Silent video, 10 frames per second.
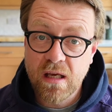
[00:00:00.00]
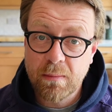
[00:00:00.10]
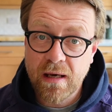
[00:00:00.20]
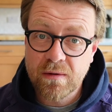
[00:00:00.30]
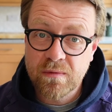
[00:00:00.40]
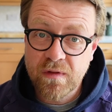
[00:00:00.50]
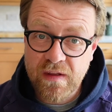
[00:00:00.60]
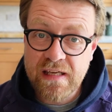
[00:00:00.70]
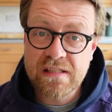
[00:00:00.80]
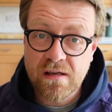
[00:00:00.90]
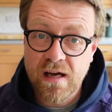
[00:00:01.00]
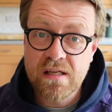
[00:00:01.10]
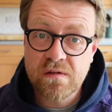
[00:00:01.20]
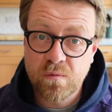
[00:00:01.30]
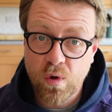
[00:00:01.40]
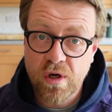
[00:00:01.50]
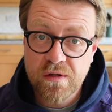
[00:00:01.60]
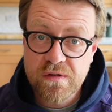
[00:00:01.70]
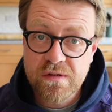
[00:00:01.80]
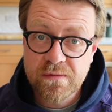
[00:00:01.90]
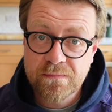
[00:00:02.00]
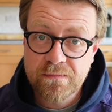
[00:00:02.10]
about these kinds of words.